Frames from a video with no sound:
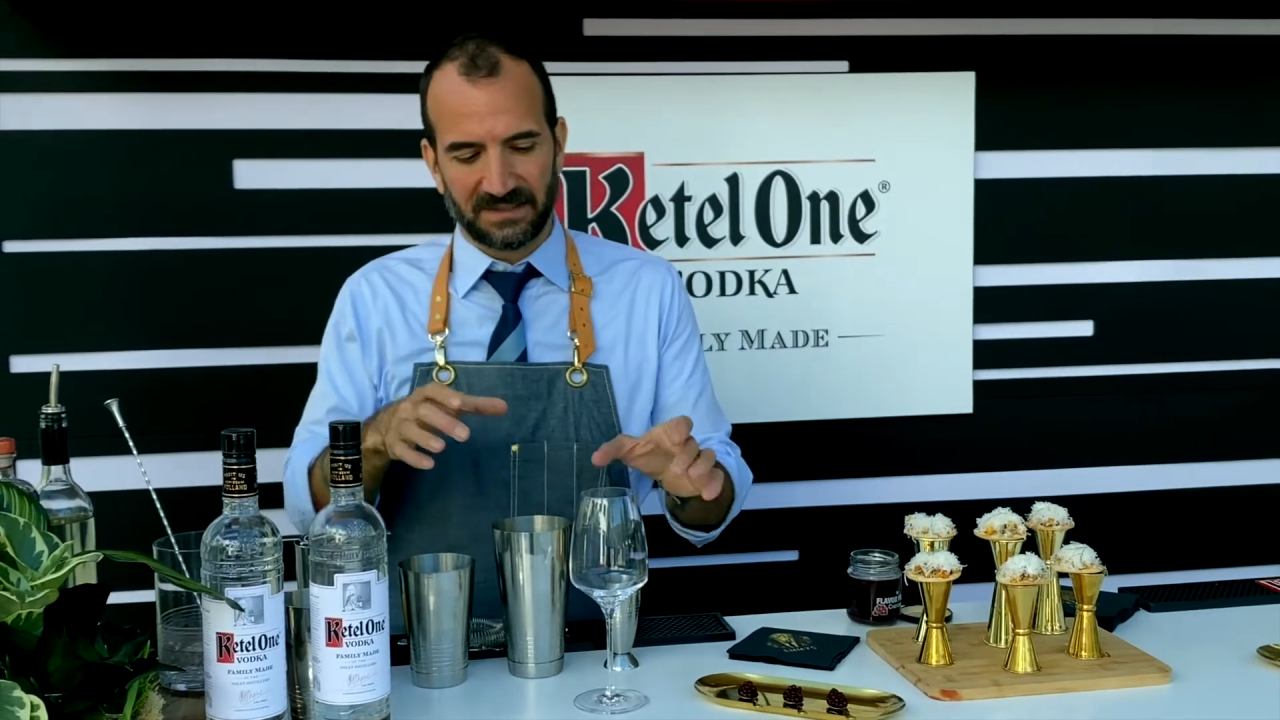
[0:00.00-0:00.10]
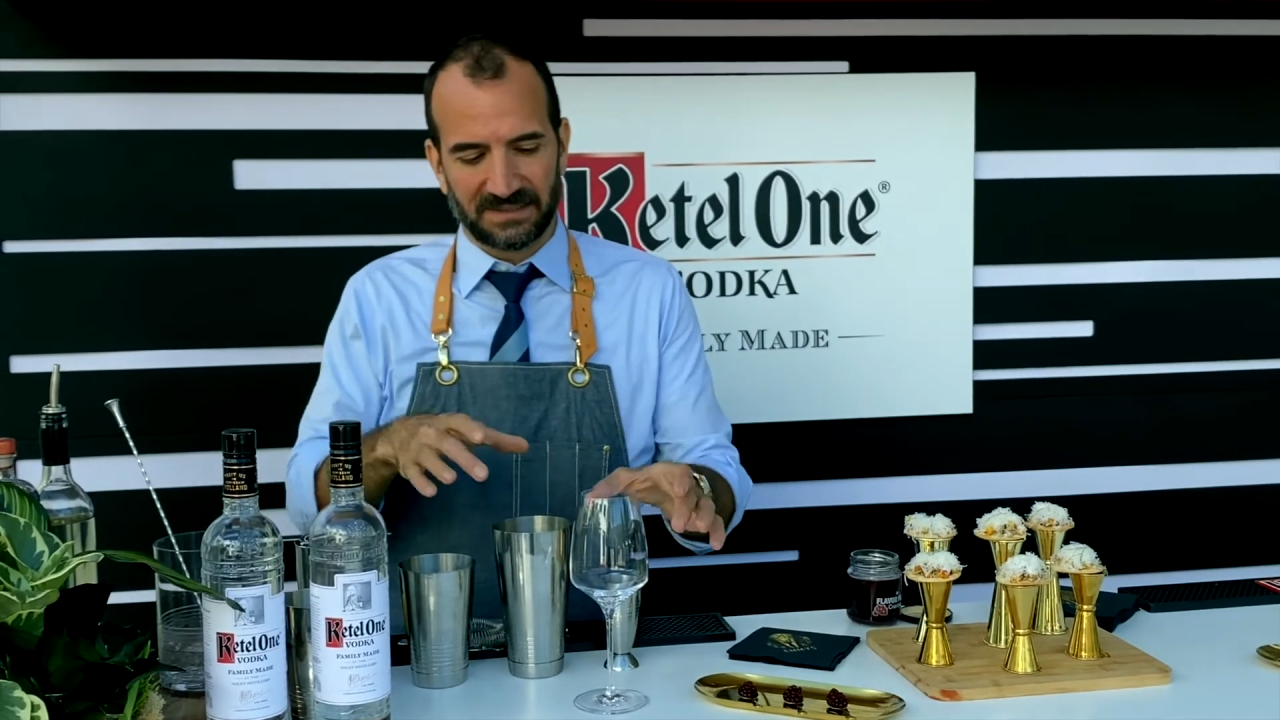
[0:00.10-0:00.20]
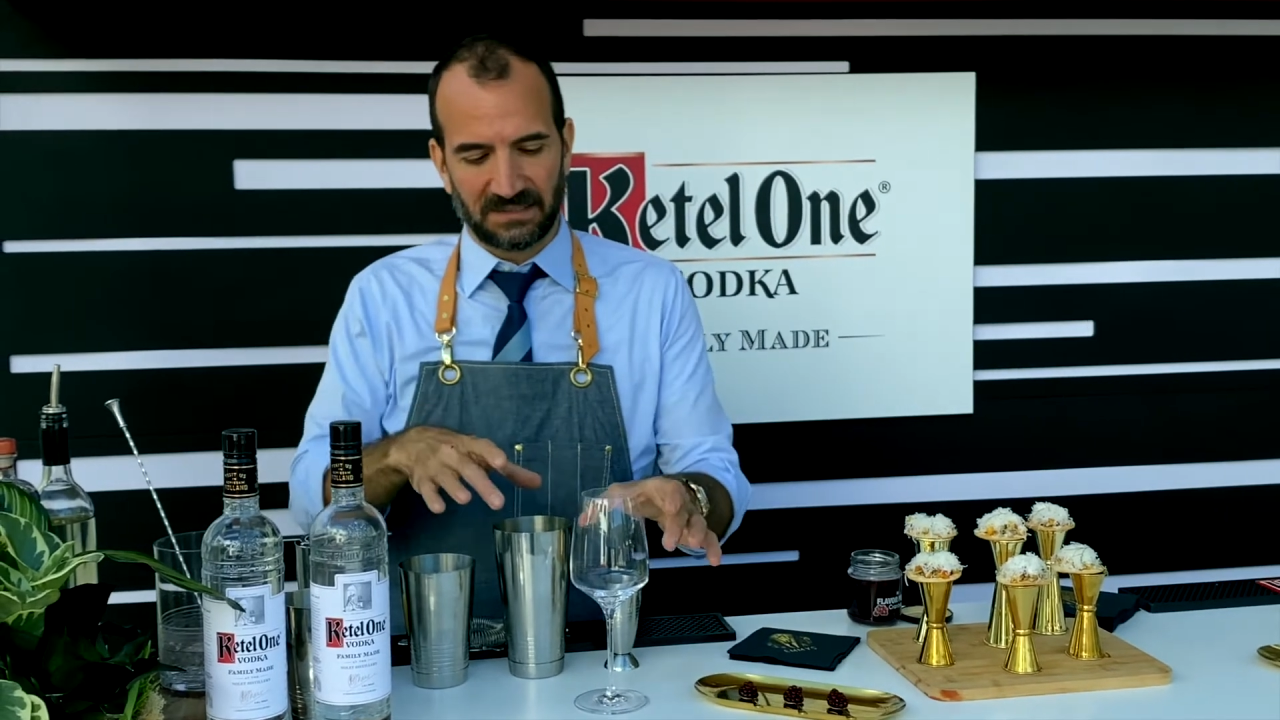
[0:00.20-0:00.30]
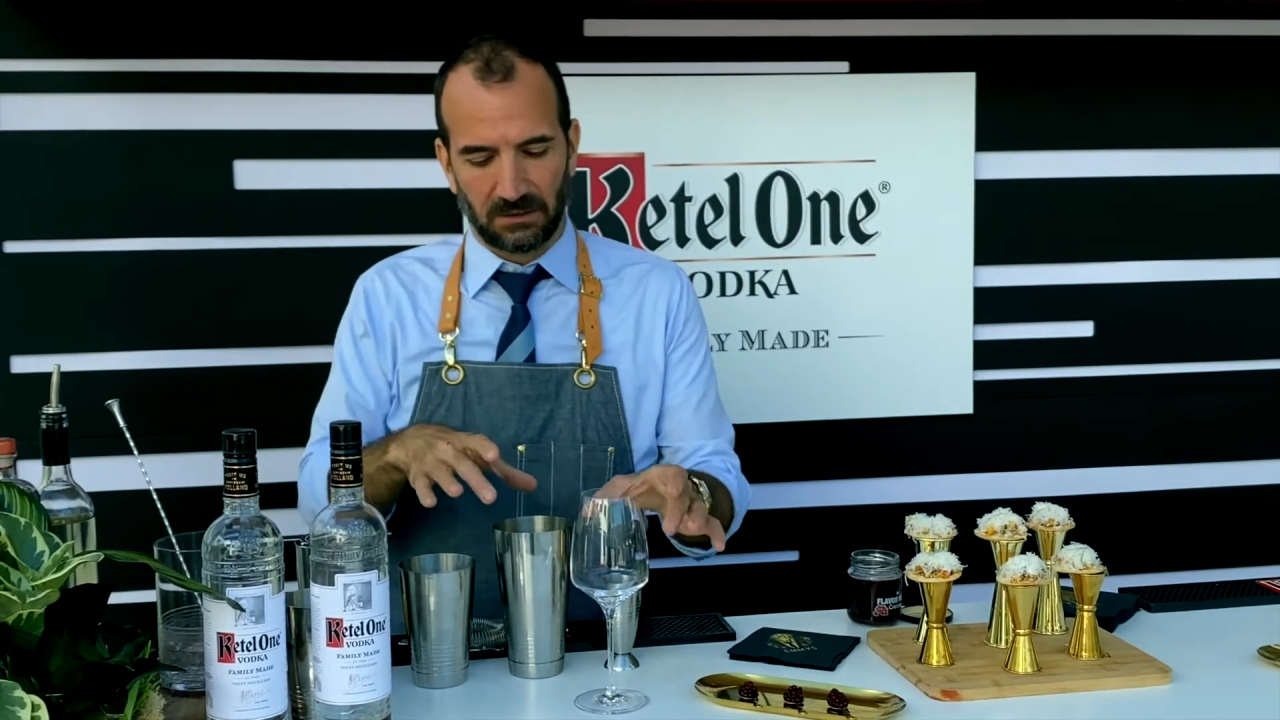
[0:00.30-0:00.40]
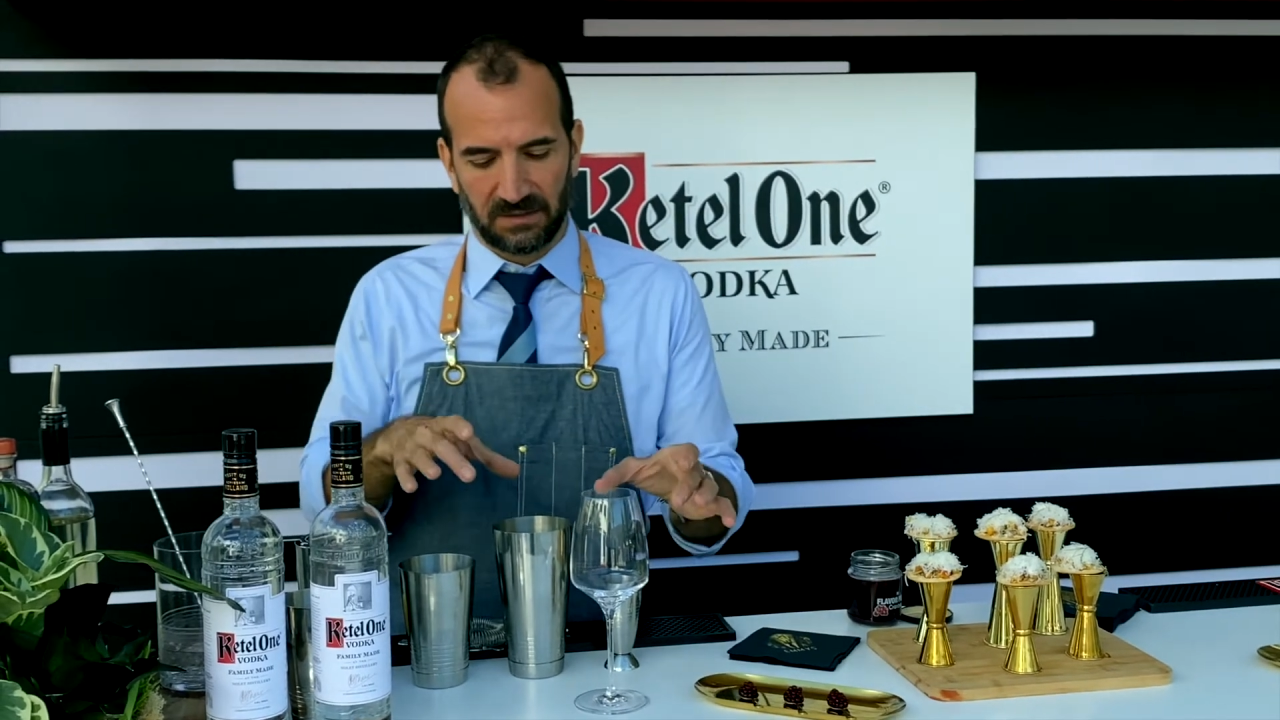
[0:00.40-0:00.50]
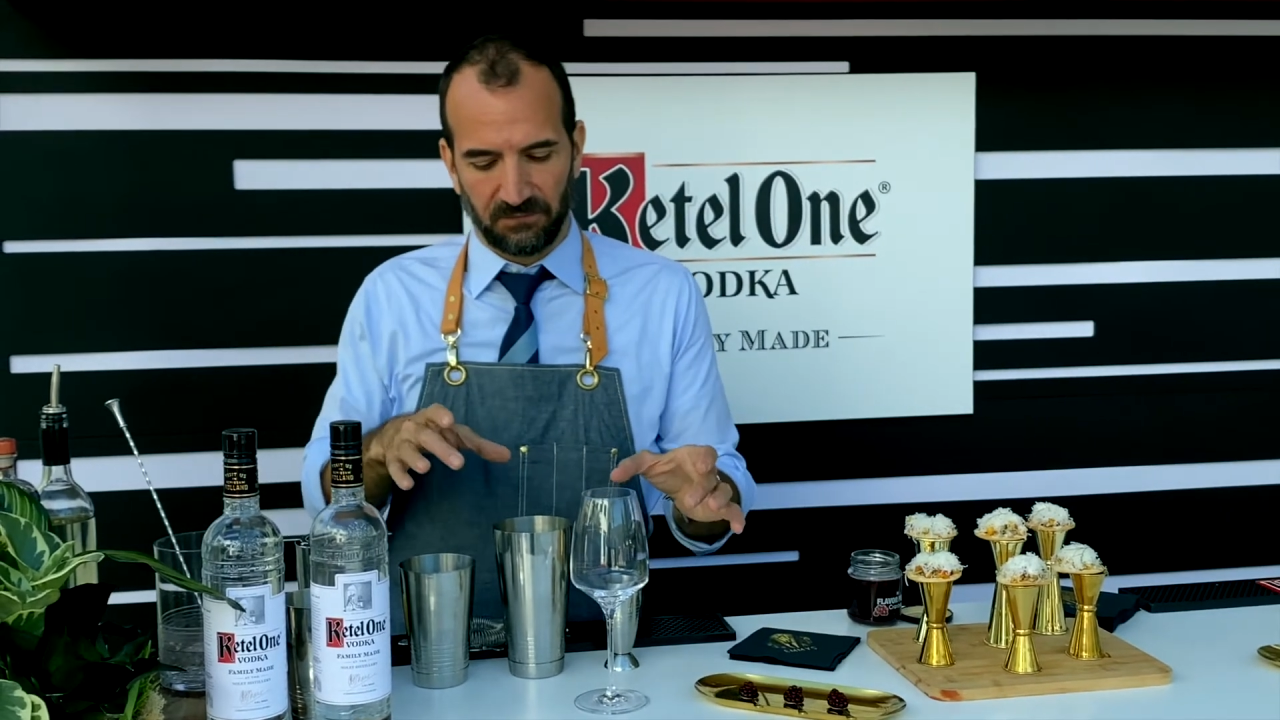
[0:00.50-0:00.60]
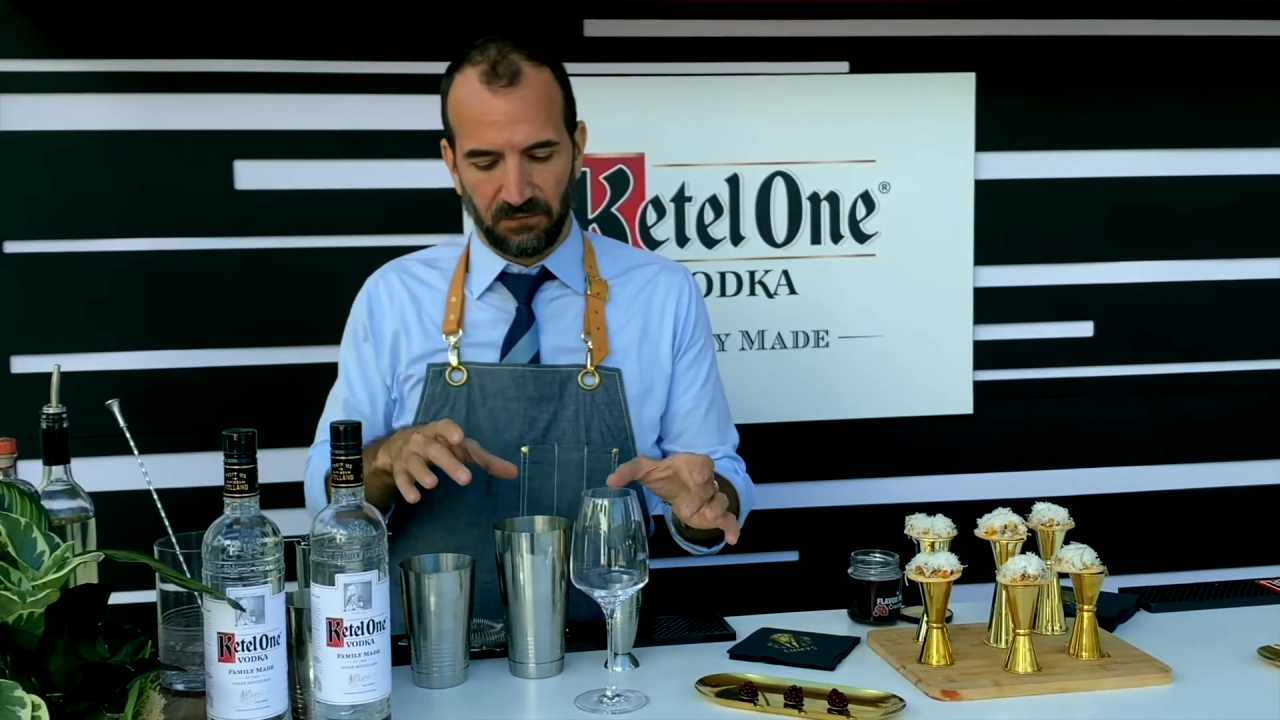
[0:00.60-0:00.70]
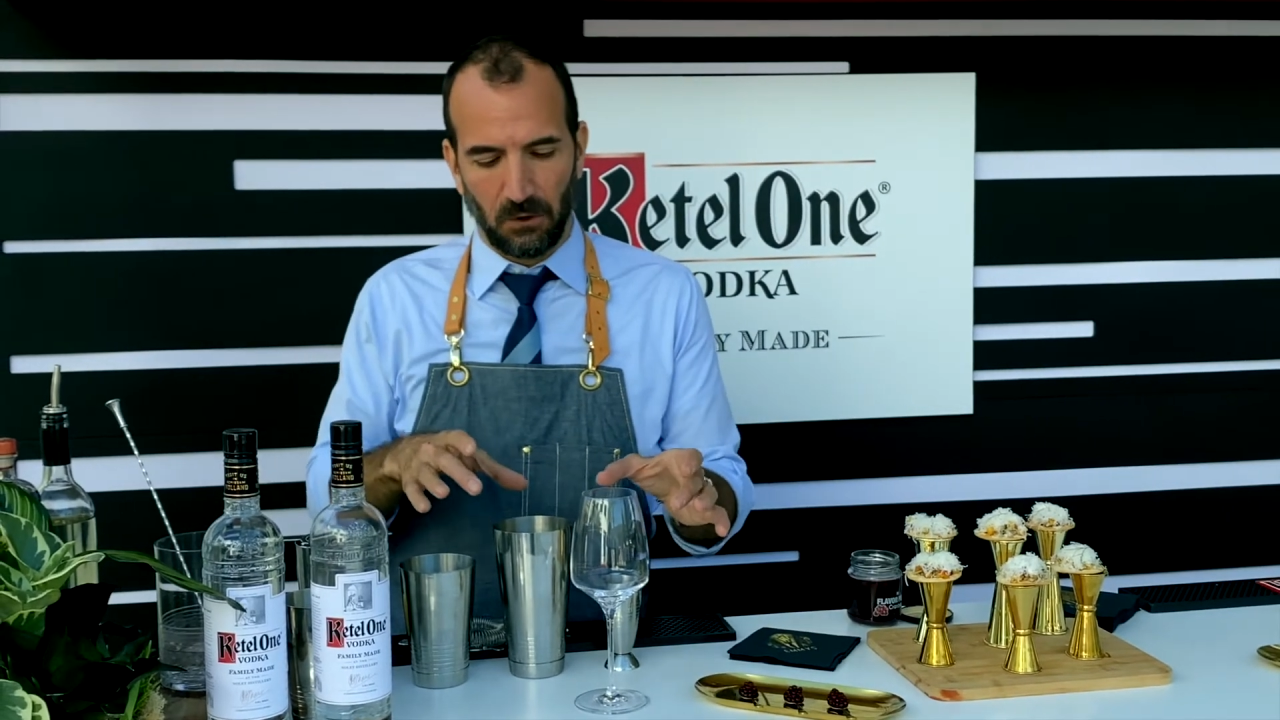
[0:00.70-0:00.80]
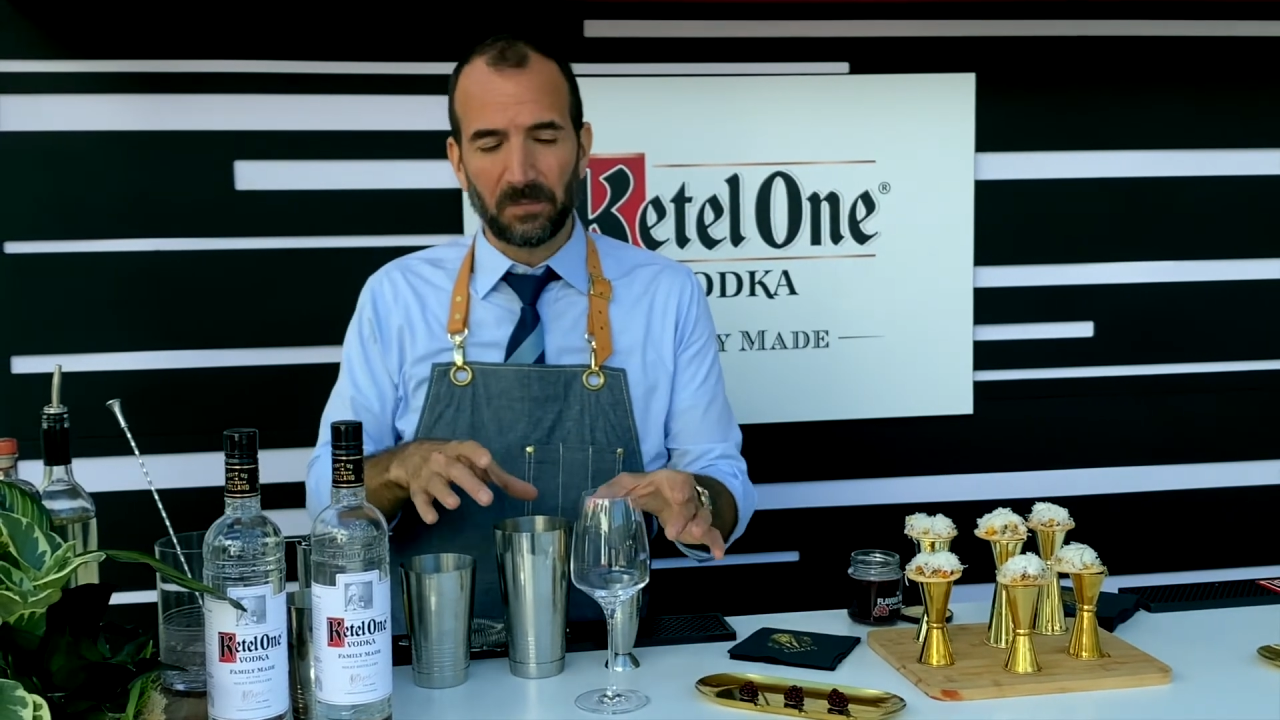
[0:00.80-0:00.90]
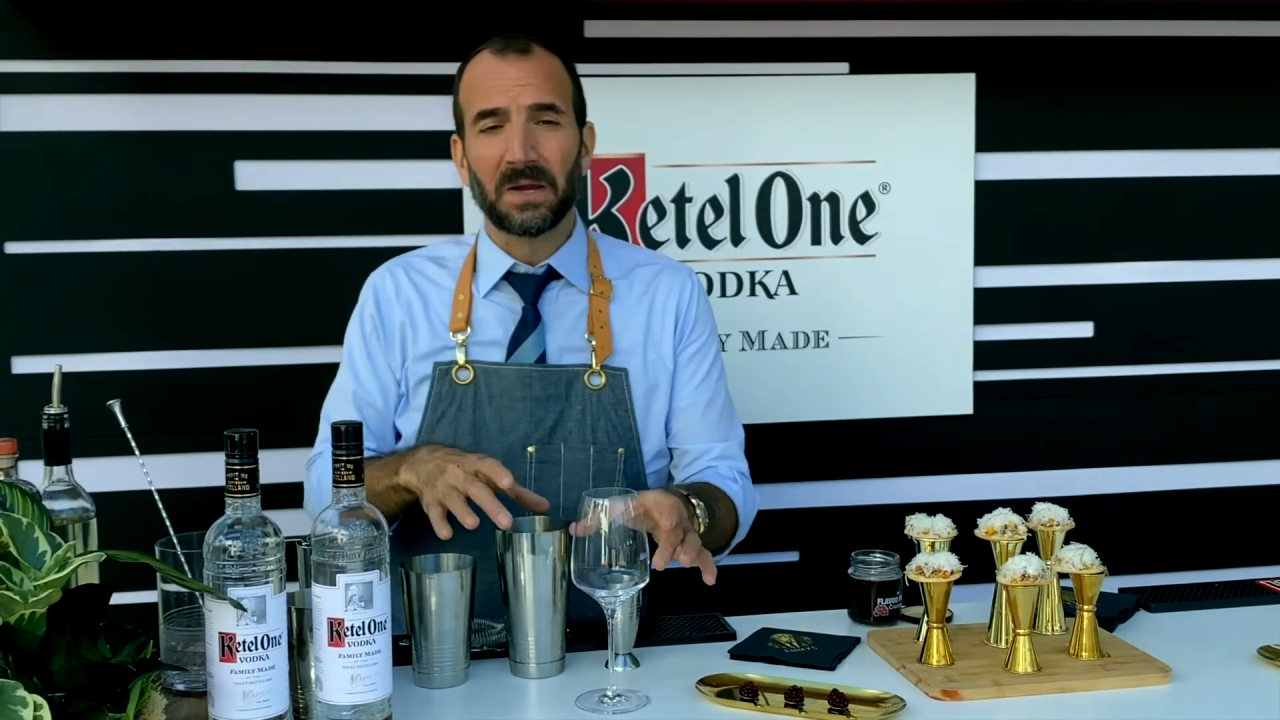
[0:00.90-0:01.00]
salted
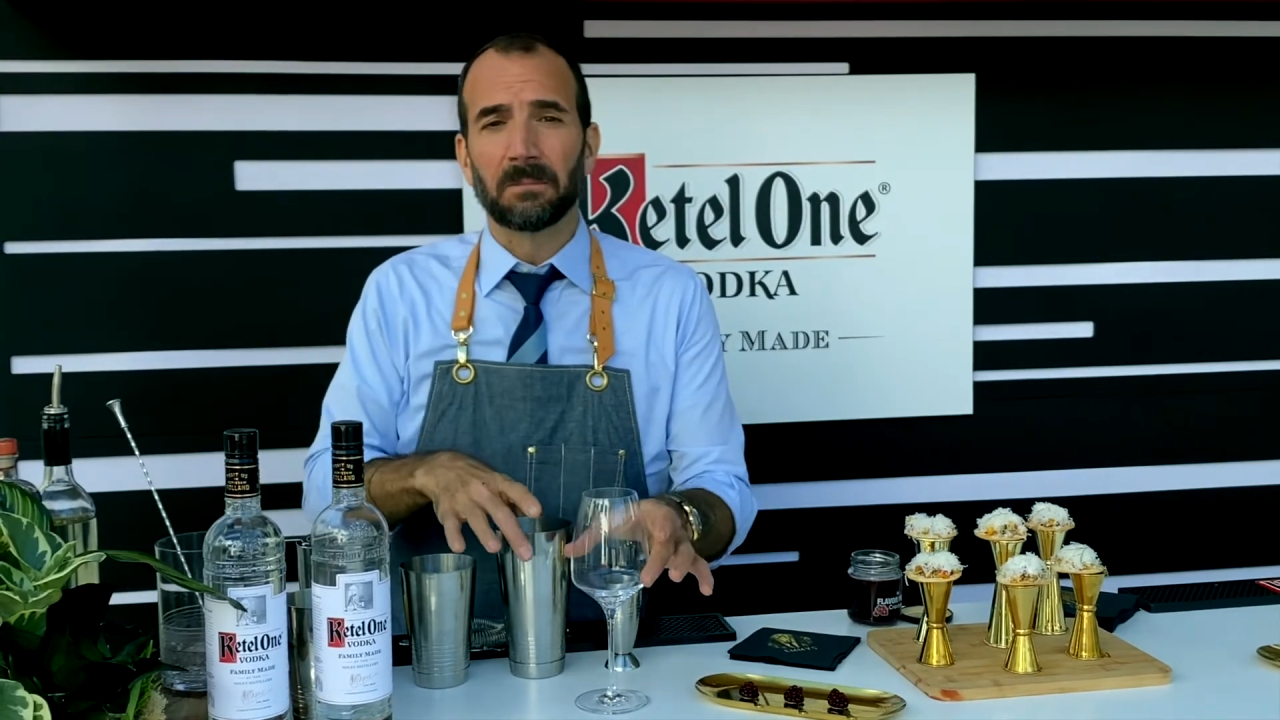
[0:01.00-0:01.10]
foam.